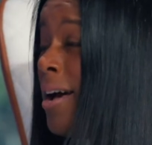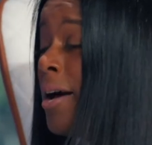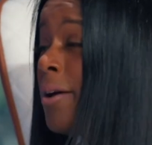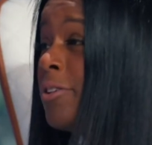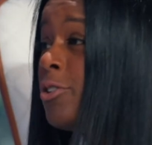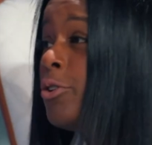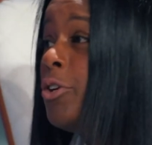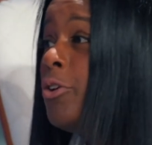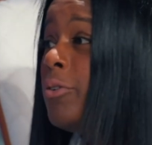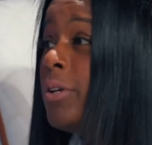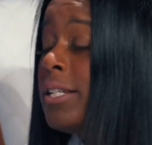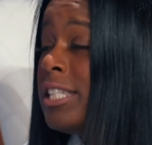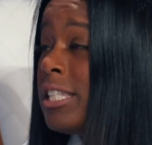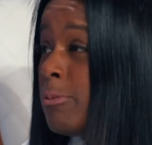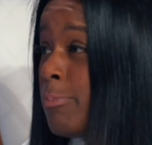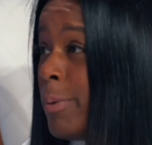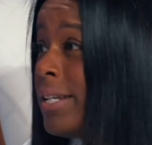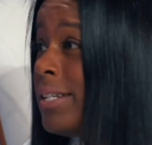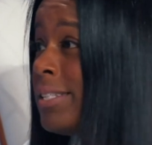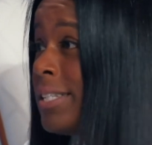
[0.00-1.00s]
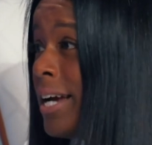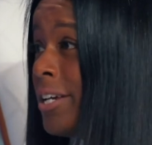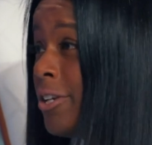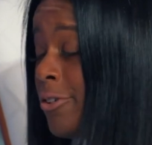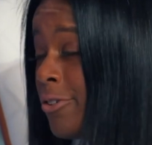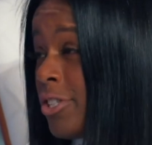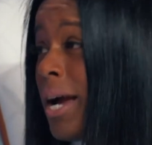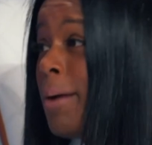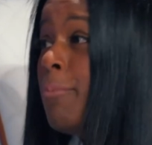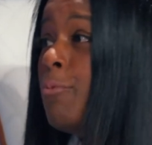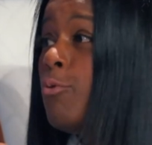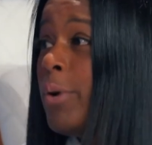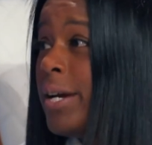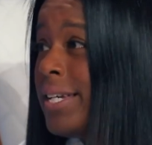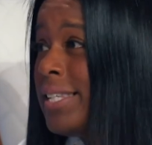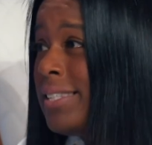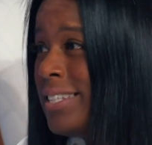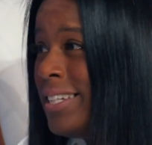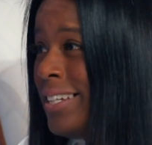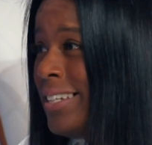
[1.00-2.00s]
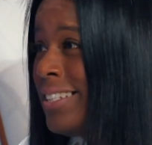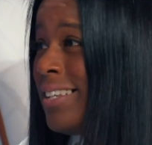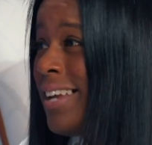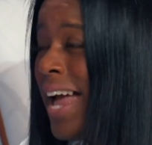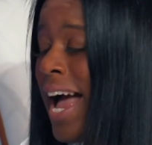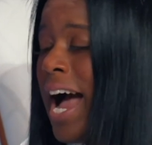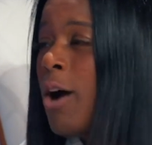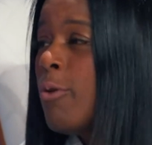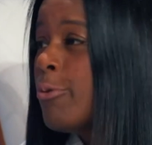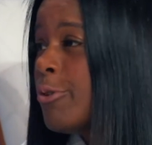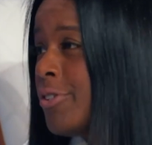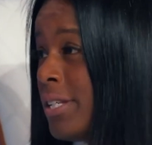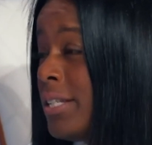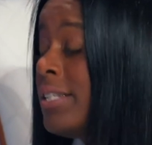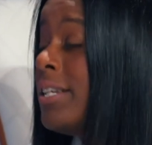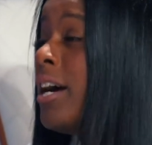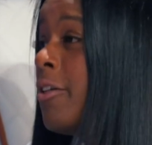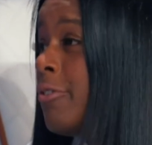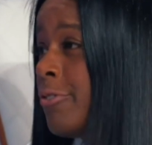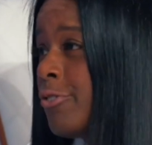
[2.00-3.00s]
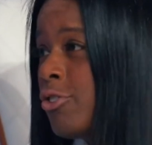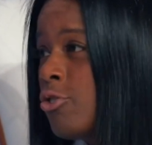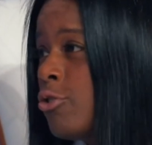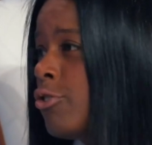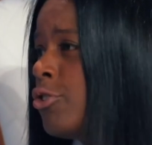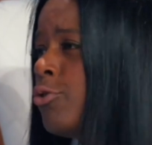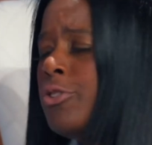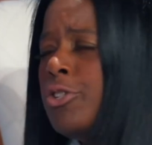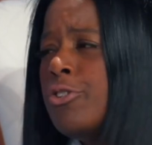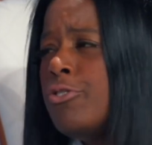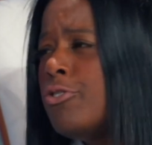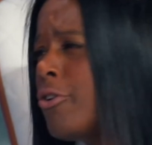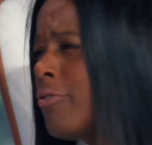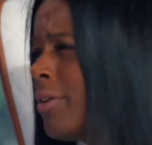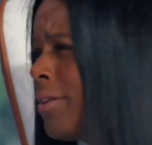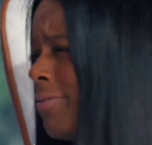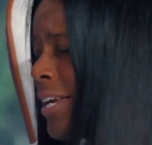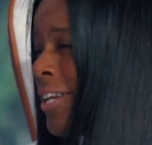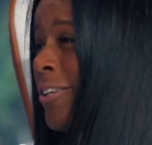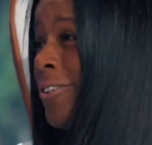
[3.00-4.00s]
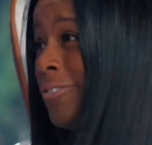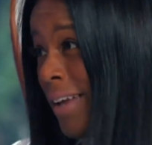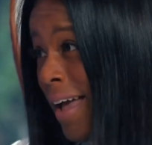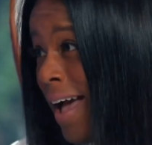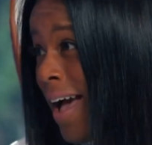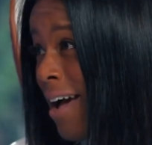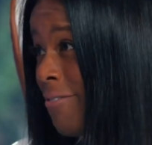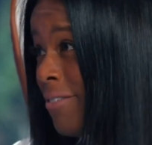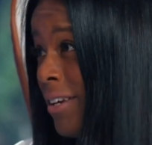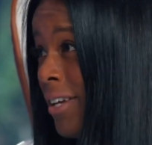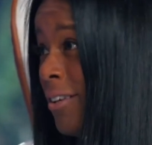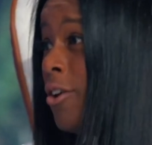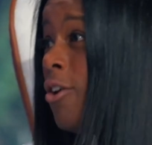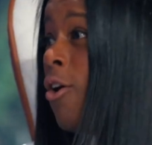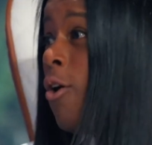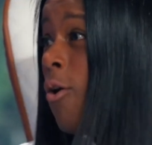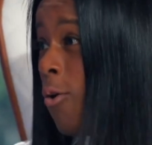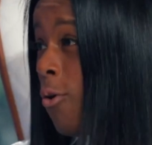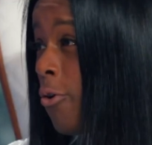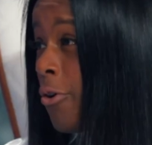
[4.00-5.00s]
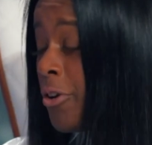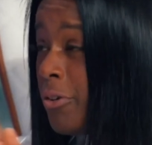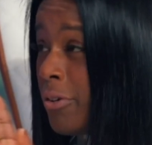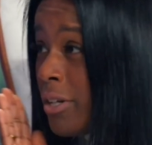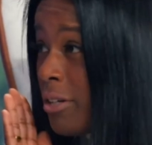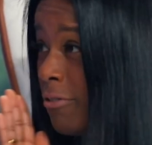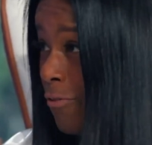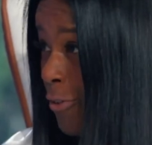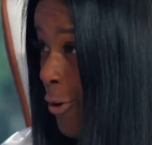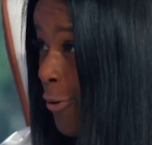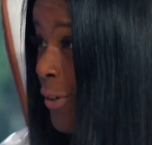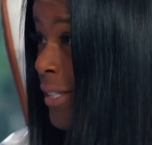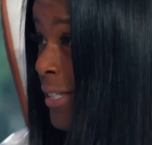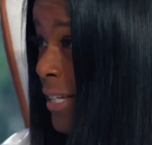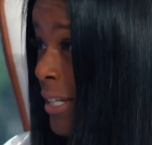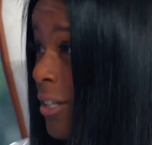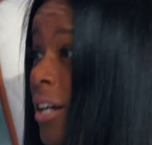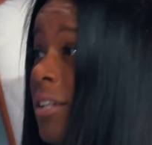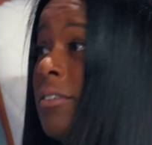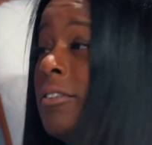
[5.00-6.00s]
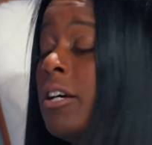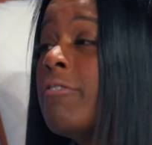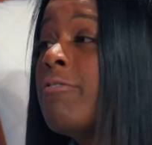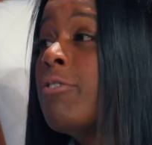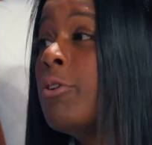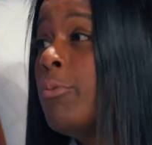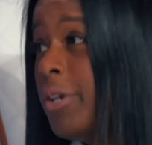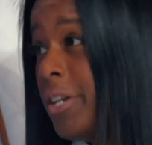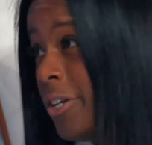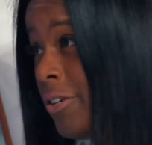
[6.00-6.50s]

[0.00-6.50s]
So you can spend your time wasting hours in other stores when you know that they don't have it, or you can focus in on look for what